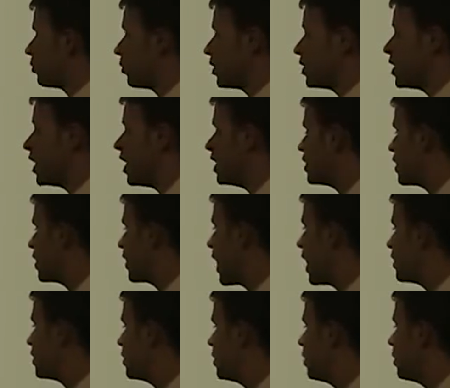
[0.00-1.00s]
we're changing
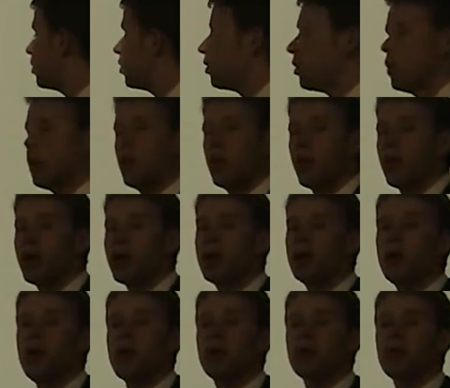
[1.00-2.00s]
that too. We're going
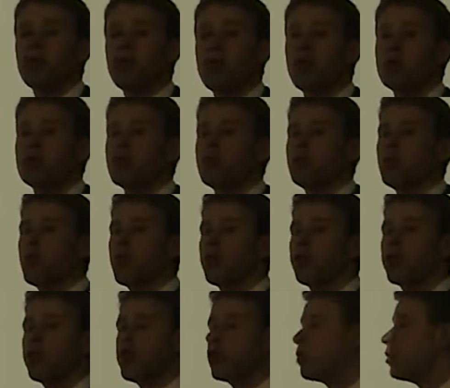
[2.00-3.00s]
to make rewards on a more
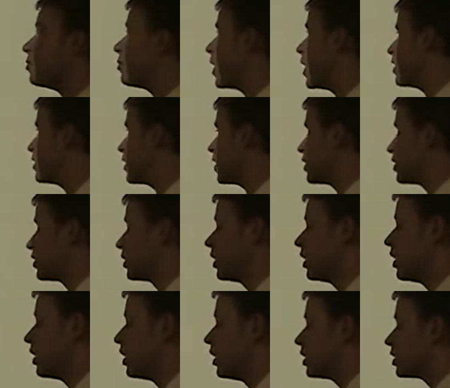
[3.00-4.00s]
frequent basis.
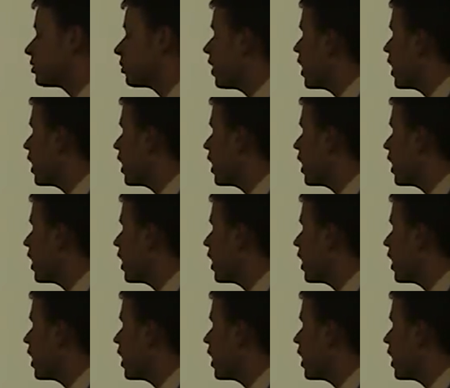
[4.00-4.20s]
So what